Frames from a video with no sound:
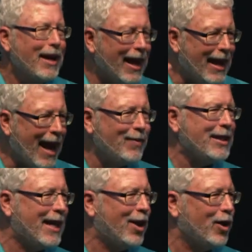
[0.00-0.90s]
and having
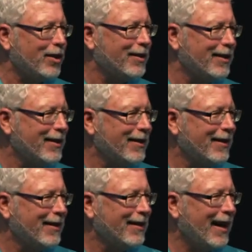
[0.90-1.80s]
dinner.
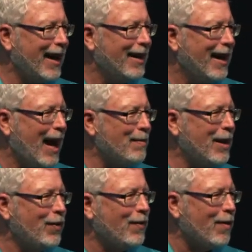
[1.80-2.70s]
Okay? How many
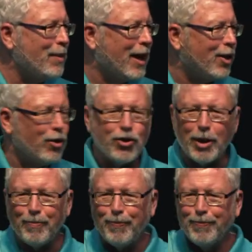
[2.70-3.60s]
of you have ever been on a cruise
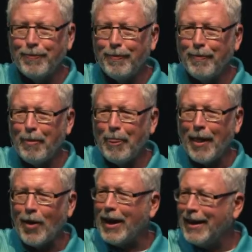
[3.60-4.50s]
ship?
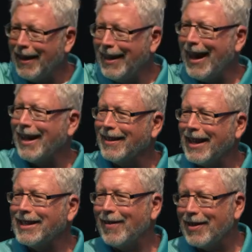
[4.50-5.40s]
Okay, yeah,
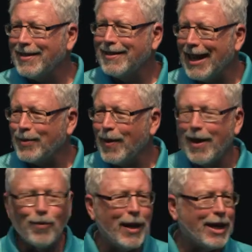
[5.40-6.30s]
lots of us. That's why we
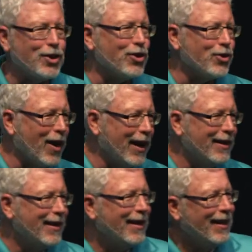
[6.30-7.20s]
have weight issues, right?
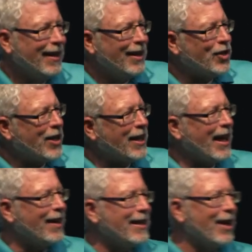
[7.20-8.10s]
You're sitting
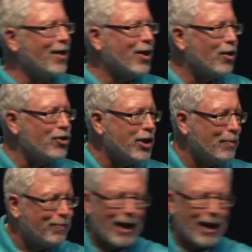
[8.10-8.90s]
down to dinner on a cruise ship, they